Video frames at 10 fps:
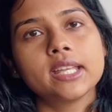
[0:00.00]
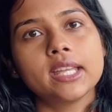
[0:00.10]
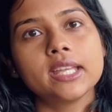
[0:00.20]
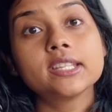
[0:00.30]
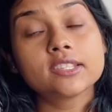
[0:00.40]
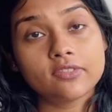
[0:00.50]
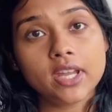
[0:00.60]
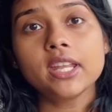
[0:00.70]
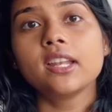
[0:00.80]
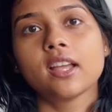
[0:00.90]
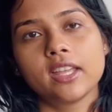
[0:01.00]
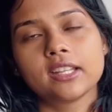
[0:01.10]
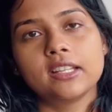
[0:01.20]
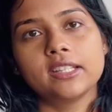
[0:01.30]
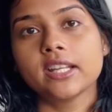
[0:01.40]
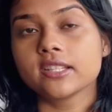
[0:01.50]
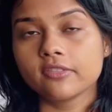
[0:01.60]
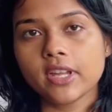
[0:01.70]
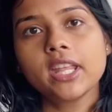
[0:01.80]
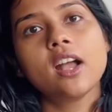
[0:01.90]
It is very likely, there is a
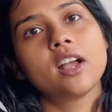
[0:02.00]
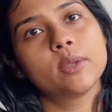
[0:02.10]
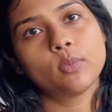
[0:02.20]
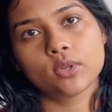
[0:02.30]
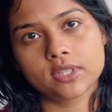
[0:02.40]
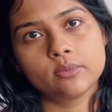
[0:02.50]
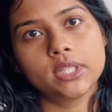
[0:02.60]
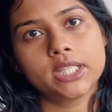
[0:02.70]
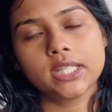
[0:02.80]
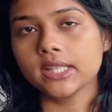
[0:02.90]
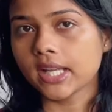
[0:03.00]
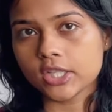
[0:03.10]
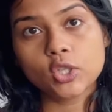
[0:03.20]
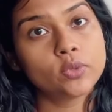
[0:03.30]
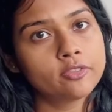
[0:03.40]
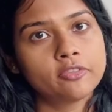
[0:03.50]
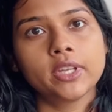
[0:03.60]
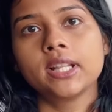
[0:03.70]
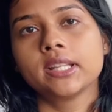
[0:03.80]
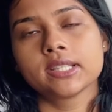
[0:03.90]
very high possibility that you will
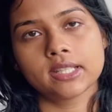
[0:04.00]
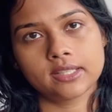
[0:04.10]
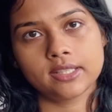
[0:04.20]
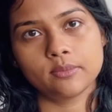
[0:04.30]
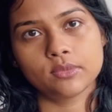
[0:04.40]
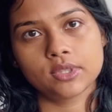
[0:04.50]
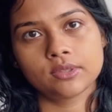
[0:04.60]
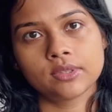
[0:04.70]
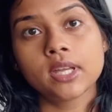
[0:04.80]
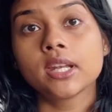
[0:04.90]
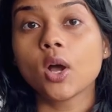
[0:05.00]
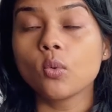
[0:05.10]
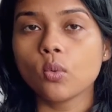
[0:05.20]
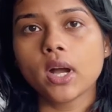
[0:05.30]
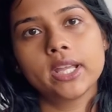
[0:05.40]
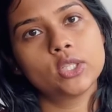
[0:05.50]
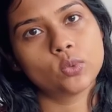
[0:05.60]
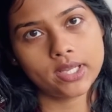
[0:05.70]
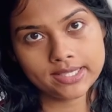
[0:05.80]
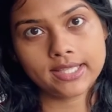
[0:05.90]
fail this attempt. Now, why do
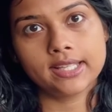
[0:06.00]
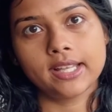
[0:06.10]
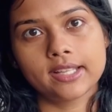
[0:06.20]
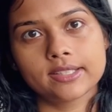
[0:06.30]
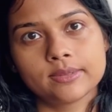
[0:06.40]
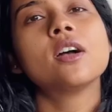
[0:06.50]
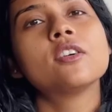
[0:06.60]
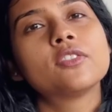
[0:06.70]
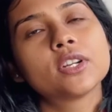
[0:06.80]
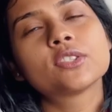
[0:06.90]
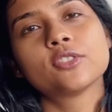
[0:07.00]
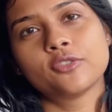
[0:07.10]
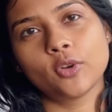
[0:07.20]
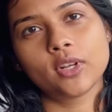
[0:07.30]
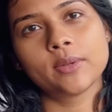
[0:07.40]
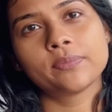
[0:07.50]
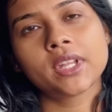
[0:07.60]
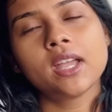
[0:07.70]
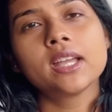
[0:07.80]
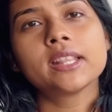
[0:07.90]
I say that? First of all,
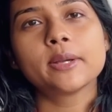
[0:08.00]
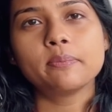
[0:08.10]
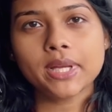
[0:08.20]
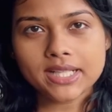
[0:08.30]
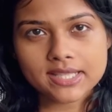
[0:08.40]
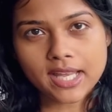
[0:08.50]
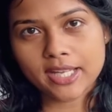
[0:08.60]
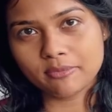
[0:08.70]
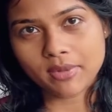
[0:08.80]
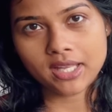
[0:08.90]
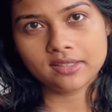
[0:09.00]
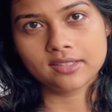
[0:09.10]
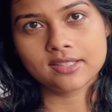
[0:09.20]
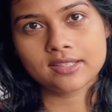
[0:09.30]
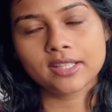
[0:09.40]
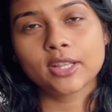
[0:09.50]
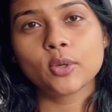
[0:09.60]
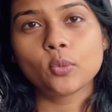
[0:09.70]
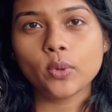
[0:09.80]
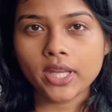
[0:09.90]
the bedside manners, the
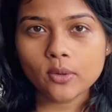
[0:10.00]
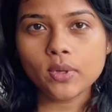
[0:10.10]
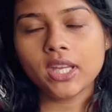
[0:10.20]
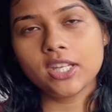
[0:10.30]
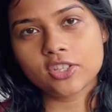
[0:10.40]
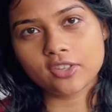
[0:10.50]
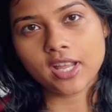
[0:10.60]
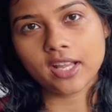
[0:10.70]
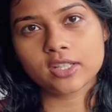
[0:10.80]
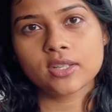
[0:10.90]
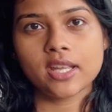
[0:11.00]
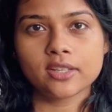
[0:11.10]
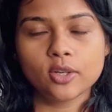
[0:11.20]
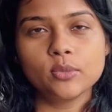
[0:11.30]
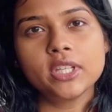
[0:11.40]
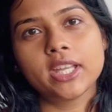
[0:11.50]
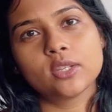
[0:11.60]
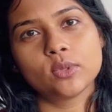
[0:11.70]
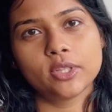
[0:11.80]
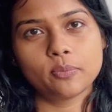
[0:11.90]
way we interact and communicate
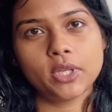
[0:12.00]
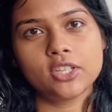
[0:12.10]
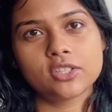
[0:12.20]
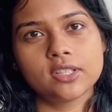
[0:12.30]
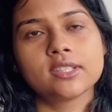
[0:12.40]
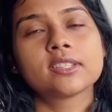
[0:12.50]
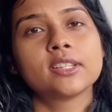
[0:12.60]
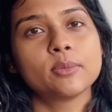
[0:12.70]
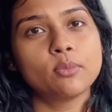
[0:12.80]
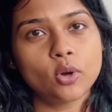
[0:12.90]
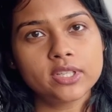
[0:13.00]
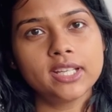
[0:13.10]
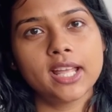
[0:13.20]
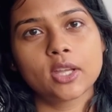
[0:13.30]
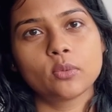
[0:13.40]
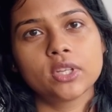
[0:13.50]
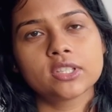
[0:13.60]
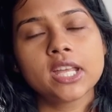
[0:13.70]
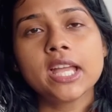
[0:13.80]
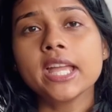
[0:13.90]
with the patients, the body language,
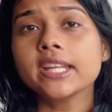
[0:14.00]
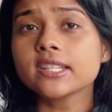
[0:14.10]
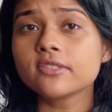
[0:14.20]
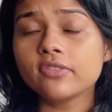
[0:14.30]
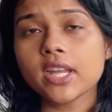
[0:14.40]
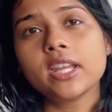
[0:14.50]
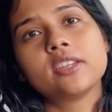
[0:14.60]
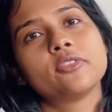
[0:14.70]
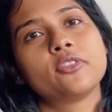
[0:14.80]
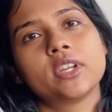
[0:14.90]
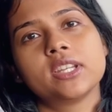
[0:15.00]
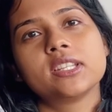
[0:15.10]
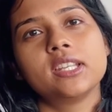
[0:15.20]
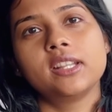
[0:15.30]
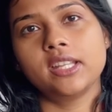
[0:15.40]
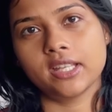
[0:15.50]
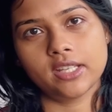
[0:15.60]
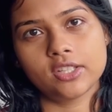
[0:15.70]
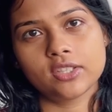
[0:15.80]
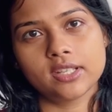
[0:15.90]
it is very different in the
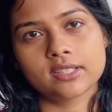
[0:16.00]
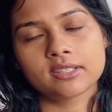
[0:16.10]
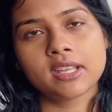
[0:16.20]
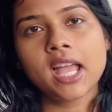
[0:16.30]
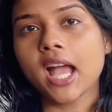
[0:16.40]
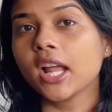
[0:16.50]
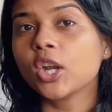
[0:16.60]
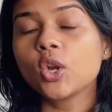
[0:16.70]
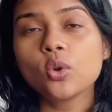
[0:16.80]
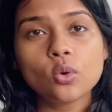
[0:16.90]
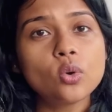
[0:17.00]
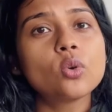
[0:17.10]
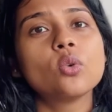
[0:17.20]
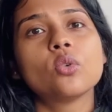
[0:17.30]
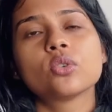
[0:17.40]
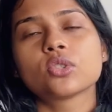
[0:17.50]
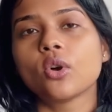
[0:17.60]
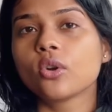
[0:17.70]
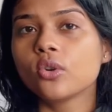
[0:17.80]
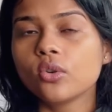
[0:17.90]
NHS. And no course
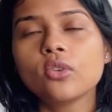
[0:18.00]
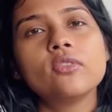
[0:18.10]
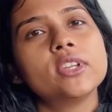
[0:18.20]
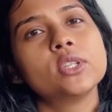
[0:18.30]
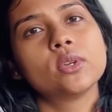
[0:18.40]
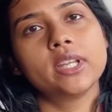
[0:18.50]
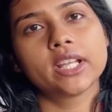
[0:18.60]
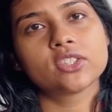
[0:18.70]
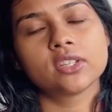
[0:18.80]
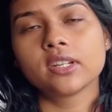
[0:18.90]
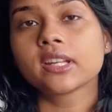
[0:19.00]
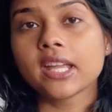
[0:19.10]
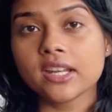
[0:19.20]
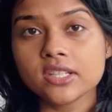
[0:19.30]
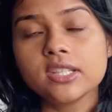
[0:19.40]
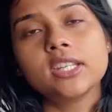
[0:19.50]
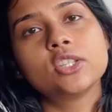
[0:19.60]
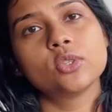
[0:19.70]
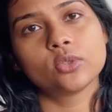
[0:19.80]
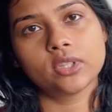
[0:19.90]
or no video lecture can
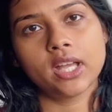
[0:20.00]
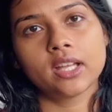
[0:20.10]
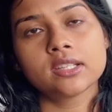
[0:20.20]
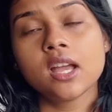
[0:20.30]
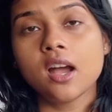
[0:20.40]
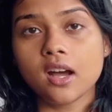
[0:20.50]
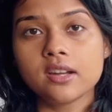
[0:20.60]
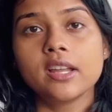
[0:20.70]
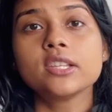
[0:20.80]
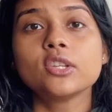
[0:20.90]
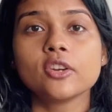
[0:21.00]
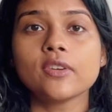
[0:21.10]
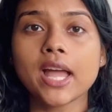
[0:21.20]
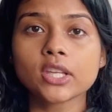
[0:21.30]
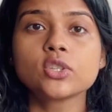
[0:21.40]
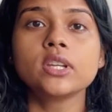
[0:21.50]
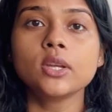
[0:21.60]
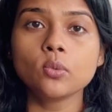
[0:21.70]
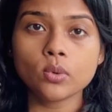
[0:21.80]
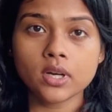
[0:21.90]
teach you that unless you have actually
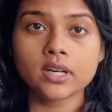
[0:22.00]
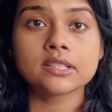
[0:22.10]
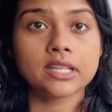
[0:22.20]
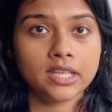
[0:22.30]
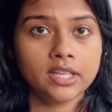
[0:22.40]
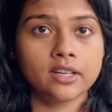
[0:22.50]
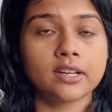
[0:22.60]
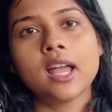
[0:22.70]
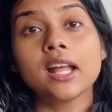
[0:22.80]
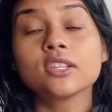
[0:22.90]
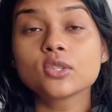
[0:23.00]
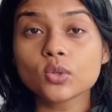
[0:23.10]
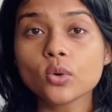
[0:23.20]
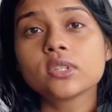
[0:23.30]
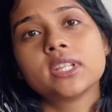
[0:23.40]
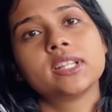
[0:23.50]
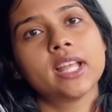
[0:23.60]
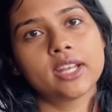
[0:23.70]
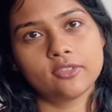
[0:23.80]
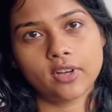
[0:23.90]
worked here and soaked in
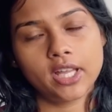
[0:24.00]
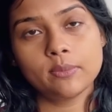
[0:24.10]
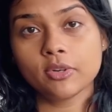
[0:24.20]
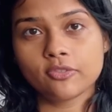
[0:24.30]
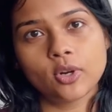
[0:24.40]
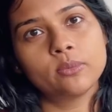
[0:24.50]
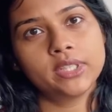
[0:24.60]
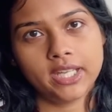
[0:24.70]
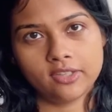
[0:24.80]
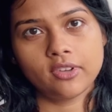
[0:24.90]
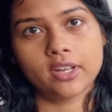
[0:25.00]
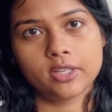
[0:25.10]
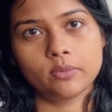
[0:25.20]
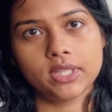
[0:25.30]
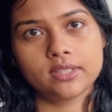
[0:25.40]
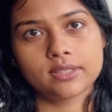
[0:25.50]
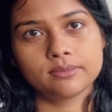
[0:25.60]
that vibe from the environment.